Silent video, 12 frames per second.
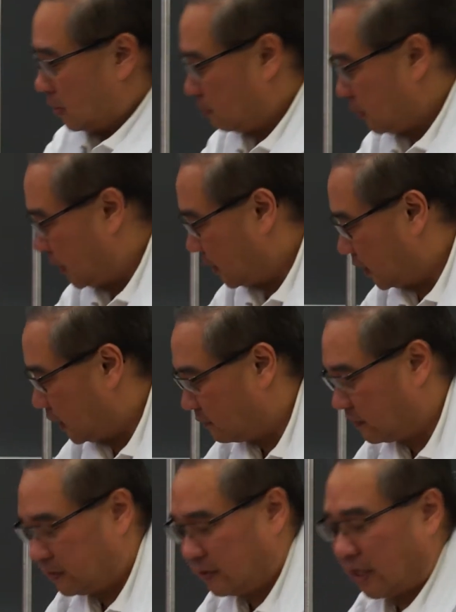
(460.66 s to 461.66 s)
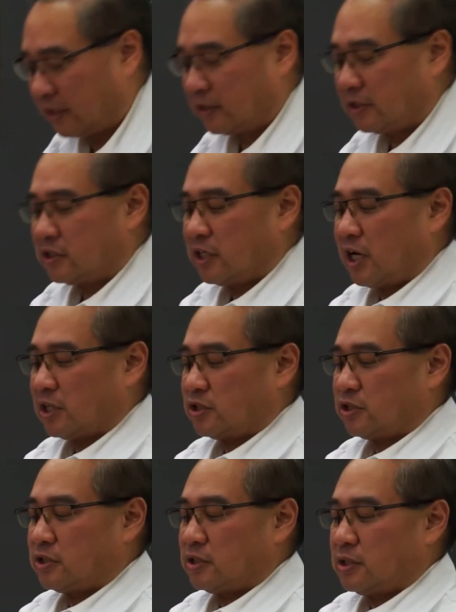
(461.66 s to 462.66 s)
Being careful not to
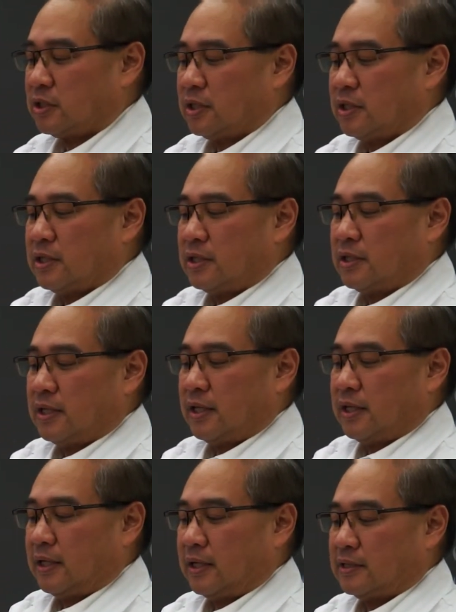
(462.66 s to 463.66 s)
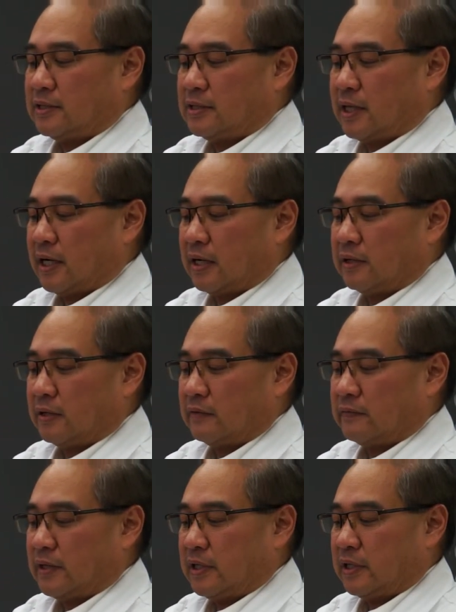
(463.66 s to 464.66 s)
touch the inside
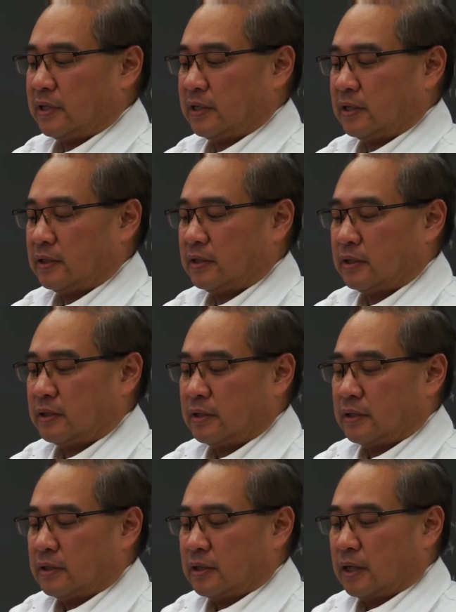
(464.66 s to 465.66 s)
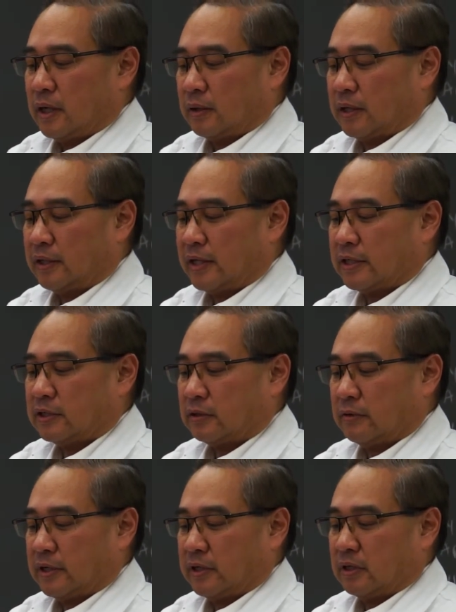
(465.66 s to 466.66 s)
of the
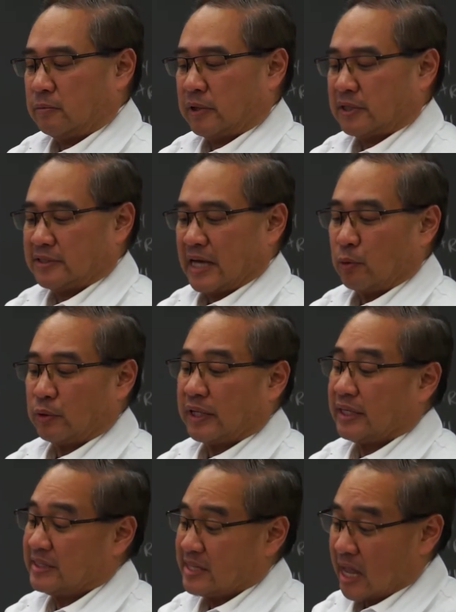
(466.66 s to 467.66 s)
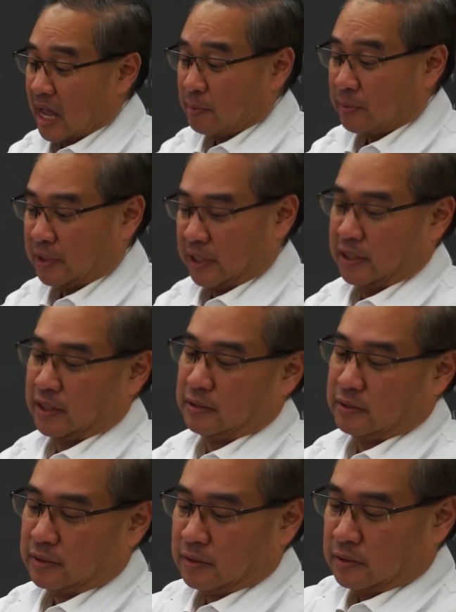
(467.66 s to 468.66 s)
connector right here because that would contaminate it.
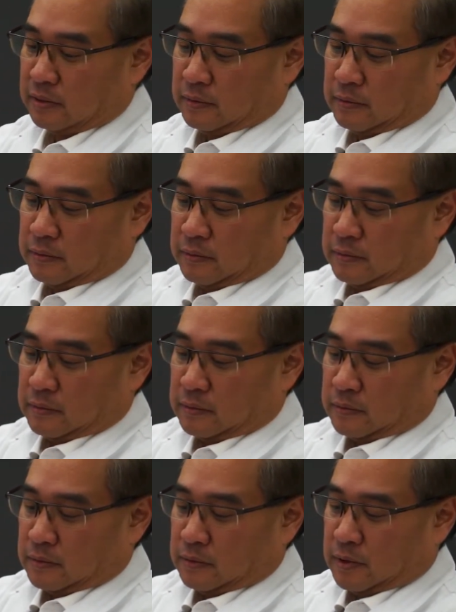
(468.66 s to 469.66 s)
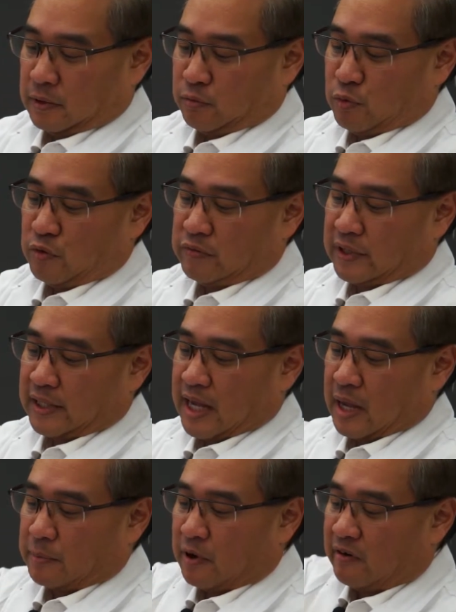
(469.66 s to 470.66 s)
Remove the
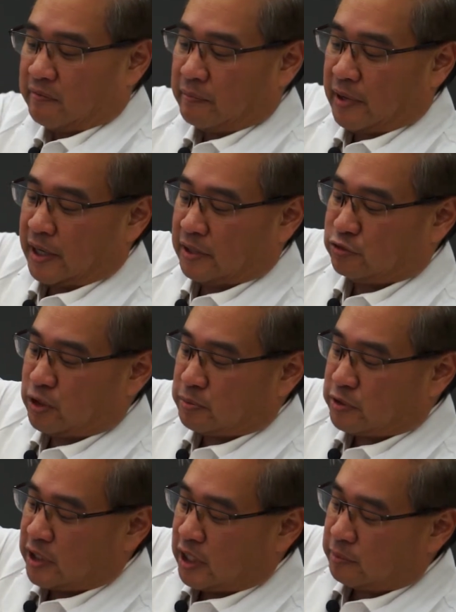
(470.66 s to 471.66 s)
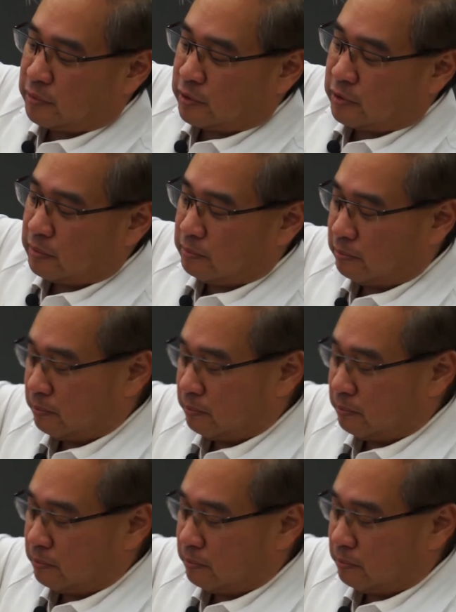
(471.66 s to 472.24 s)
cap off my drip chamber.